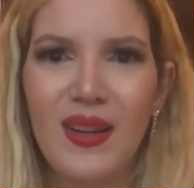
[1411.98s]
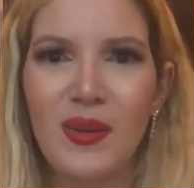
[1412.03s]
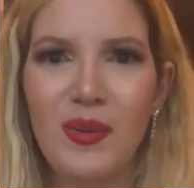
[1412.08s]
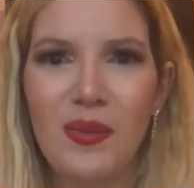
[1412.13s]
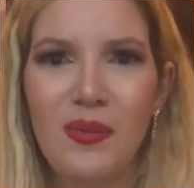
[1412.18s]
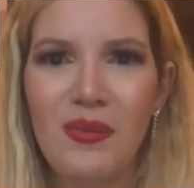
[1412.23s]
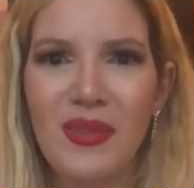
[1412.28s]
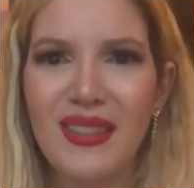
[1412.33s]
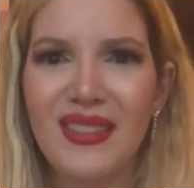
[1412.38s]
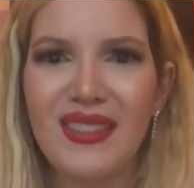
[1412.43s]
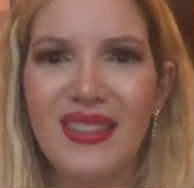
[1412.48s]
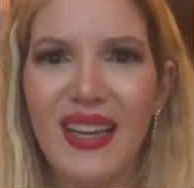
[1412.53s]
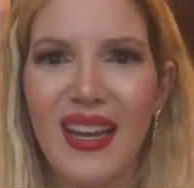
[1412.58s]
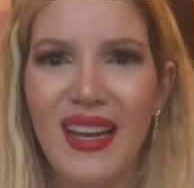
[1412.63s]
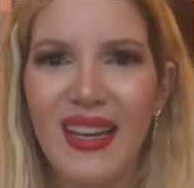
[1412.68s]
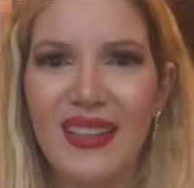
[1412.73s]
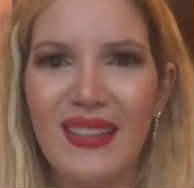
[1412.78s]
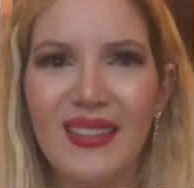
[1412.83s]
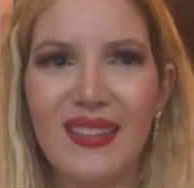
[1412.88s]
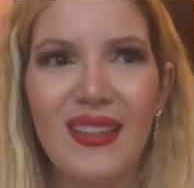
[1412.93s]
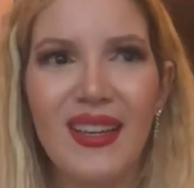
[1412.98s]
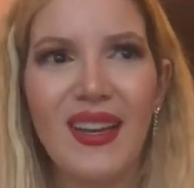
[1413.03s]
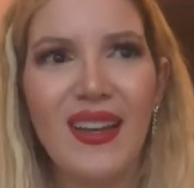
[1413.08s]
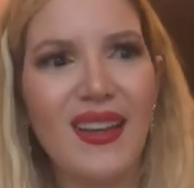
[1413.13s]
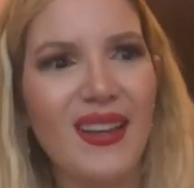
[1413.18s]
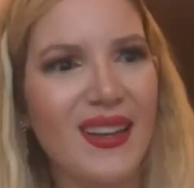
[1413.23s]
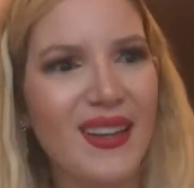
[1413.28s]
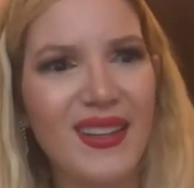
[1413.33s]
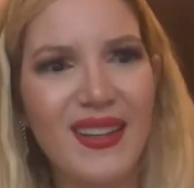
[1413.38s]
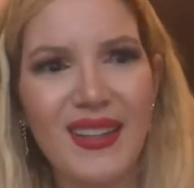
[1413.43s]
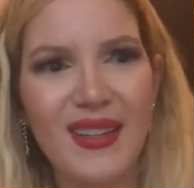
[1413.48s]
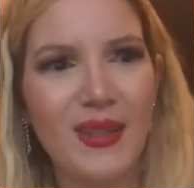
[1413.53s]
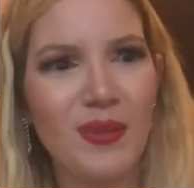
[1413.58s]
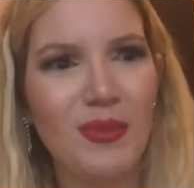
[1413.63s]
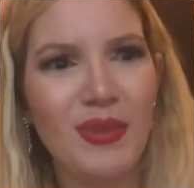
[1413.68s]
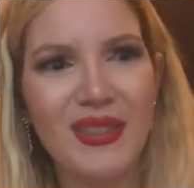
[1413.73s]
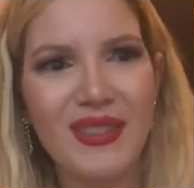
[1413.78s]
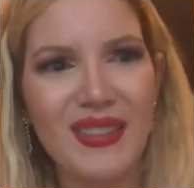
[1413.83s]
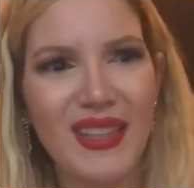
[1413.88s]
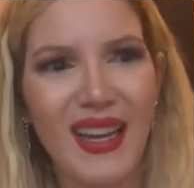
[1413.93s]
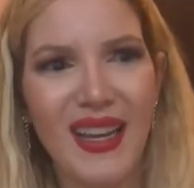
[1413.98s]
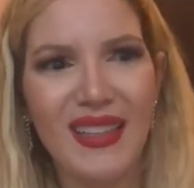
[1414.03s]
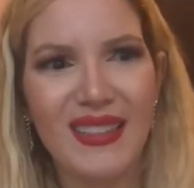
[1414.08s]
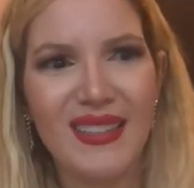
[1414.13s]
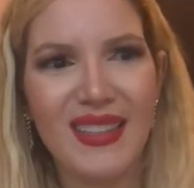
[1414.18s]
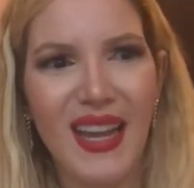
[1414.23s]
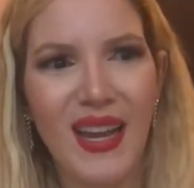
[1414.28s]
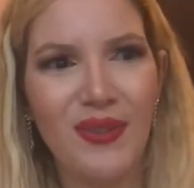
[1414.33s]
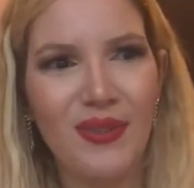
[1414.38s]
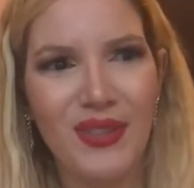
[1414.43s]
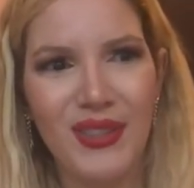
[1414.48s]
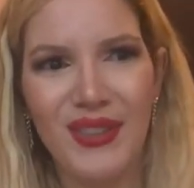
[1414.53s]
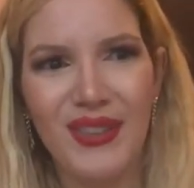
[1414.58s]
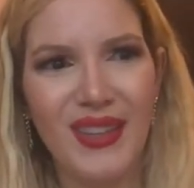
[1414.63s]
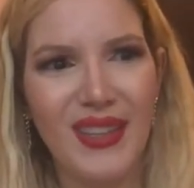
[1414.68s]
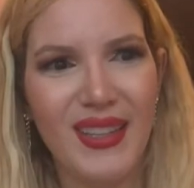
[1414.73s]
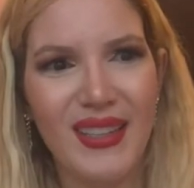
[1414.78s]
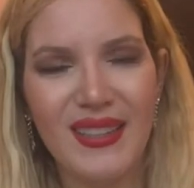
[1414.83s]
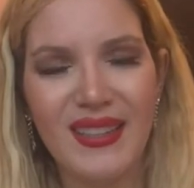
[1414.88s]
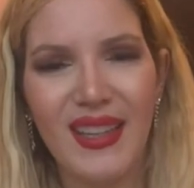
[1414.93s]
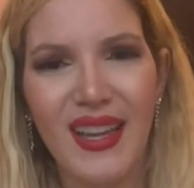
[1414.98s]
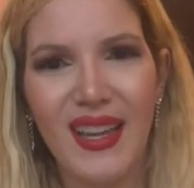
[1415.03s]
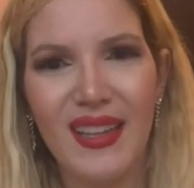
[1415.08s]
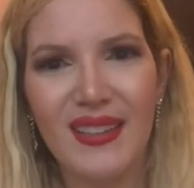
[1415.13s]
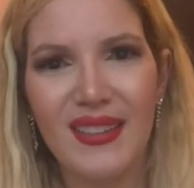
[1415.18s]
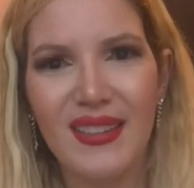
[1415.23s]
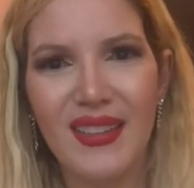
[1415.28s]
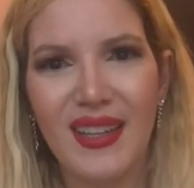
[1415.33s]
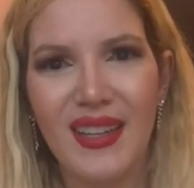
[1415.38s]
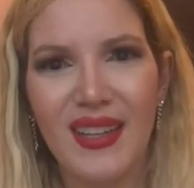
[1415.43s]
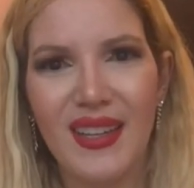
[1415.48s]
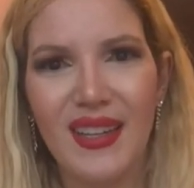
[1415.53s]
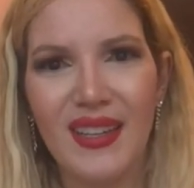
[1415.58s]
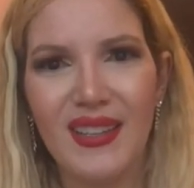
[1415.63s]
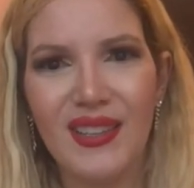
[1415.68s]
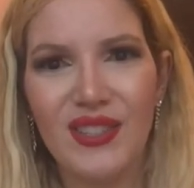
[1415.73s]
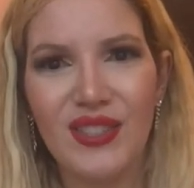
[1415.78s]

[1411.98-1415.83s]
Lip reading: besides everything that